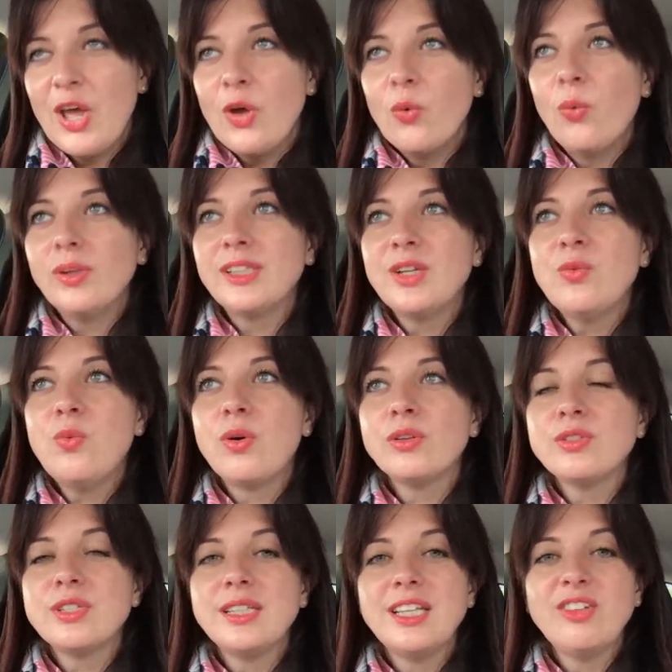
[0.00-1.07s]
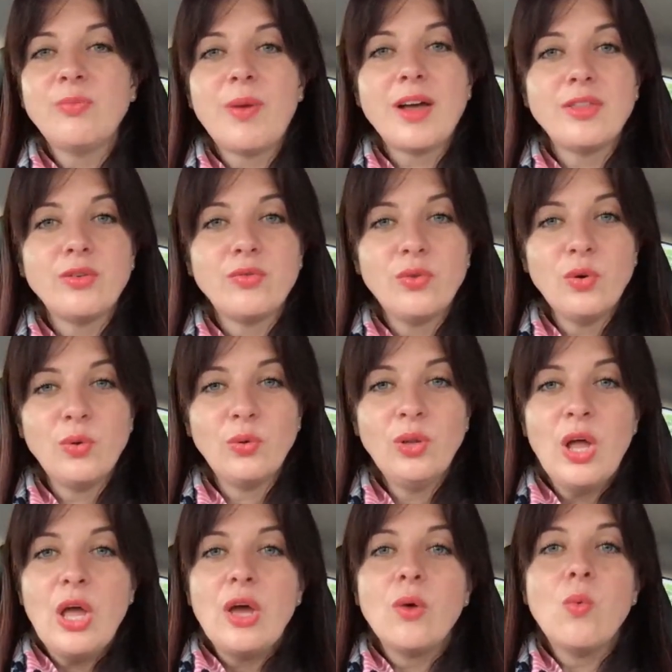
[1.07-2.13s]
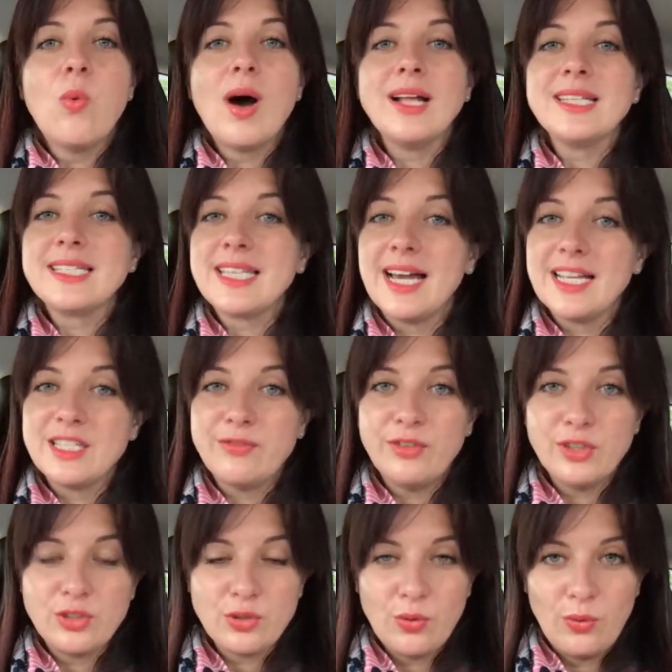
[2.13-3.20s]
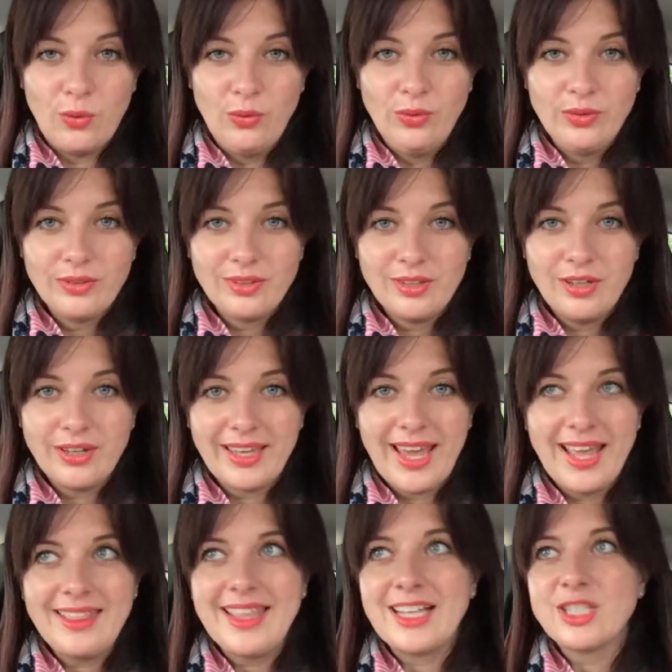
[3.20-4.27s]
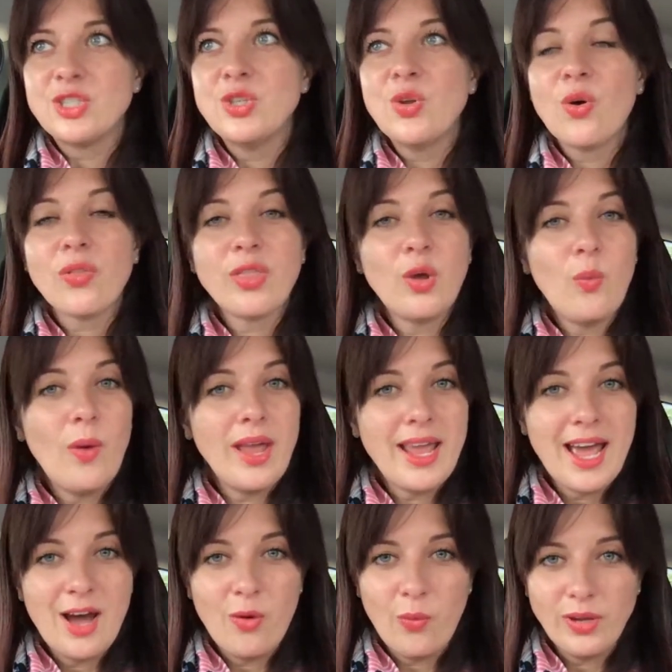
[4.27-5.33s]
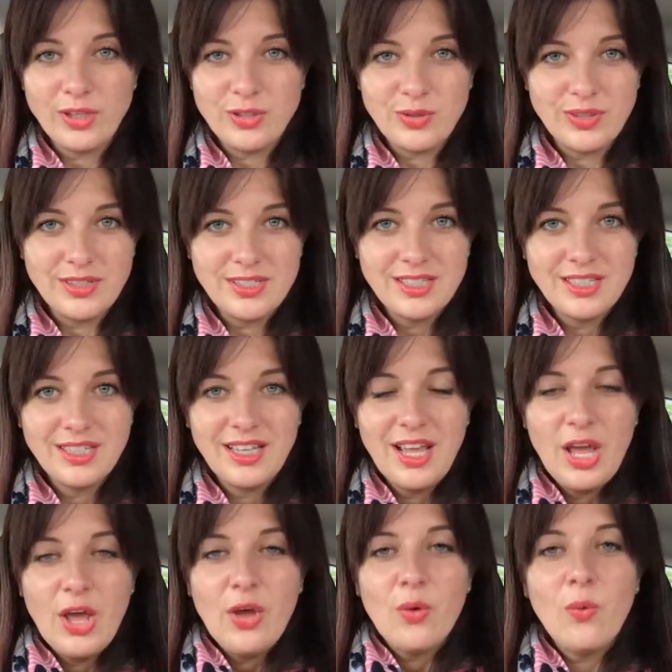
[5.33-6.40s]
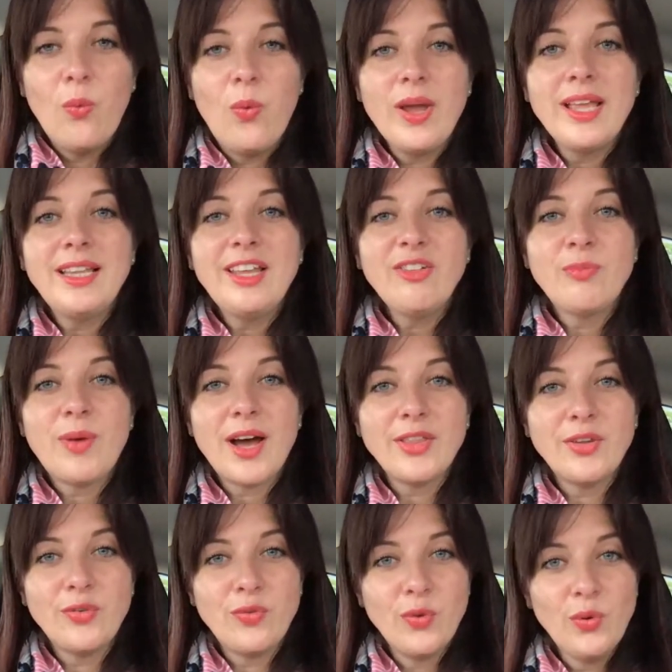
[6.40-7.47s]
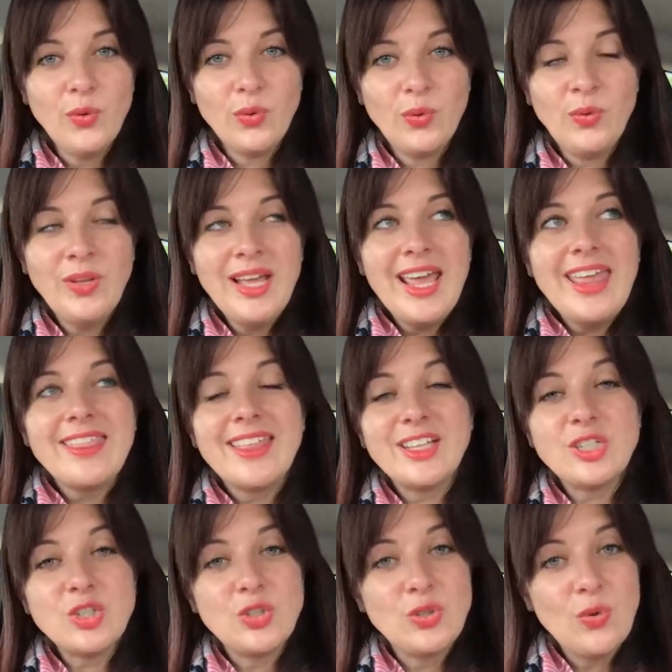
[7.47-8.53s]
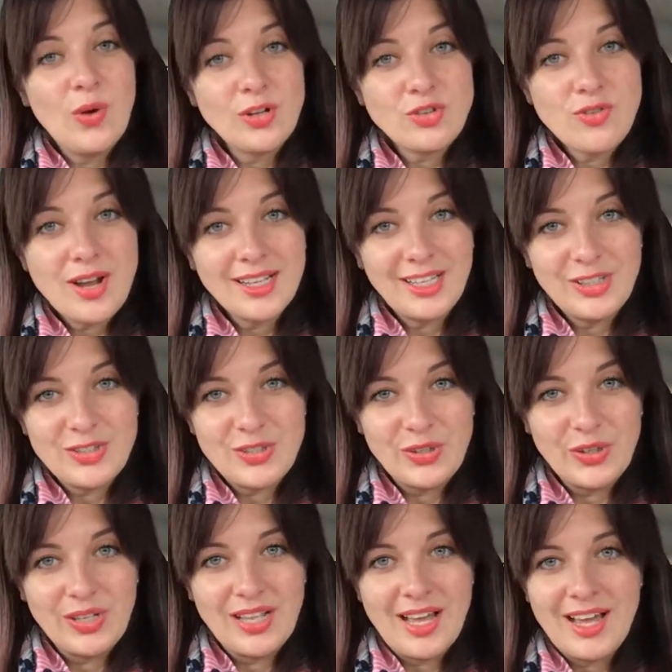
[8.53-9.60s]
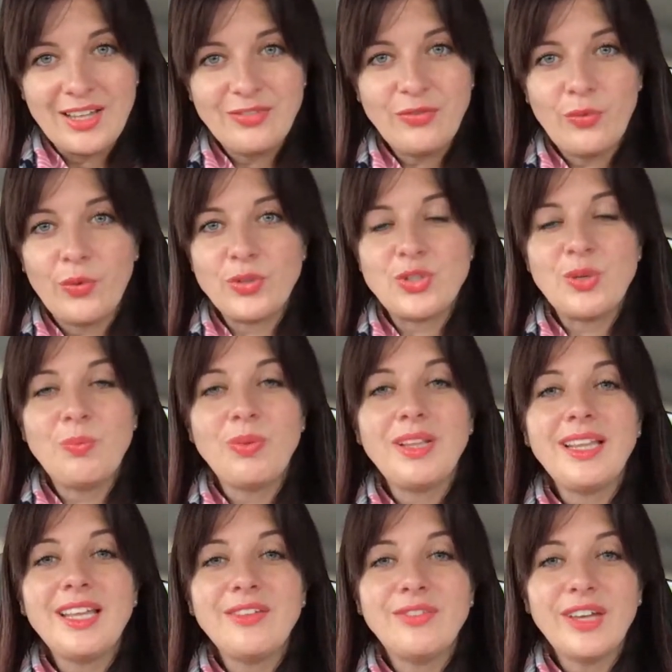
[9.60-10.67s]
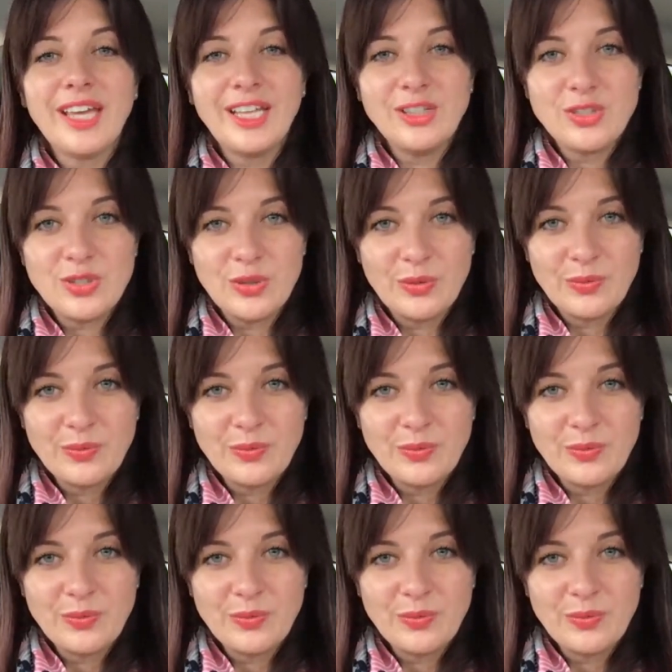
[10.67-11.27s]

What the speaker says: We don't want to live by the rule, one size fits all. Okay, that's not the way how we do it. We live by the rule that you attract into your life what you believe into.